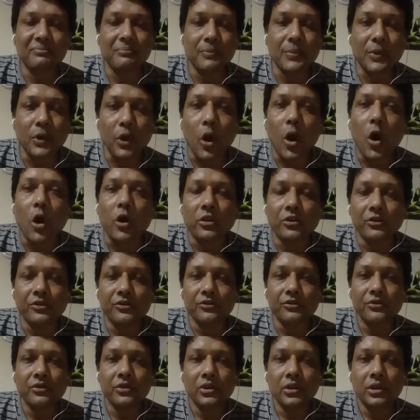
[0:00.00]
plot
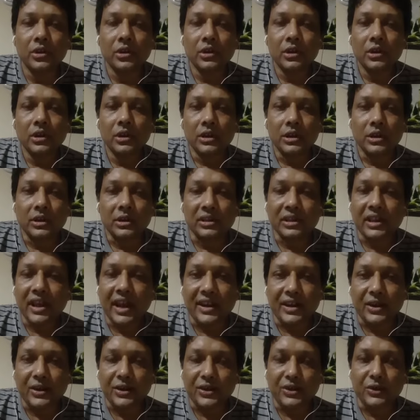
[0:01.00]

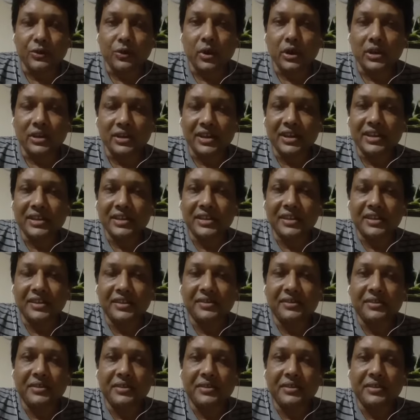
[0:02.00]
that you are thinking.